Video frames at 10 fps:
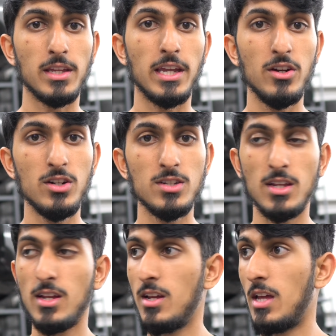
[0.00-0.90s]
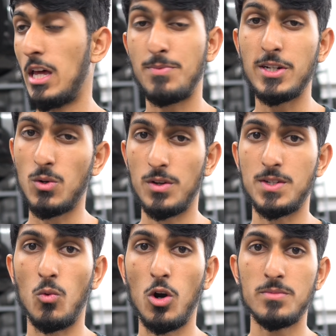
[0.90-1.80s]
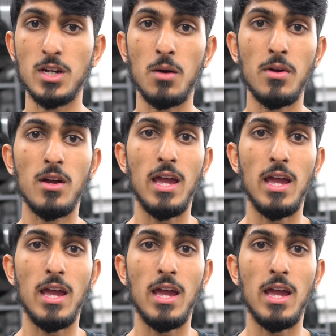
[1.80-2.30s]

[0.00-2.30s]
the gears, especially once it warms up.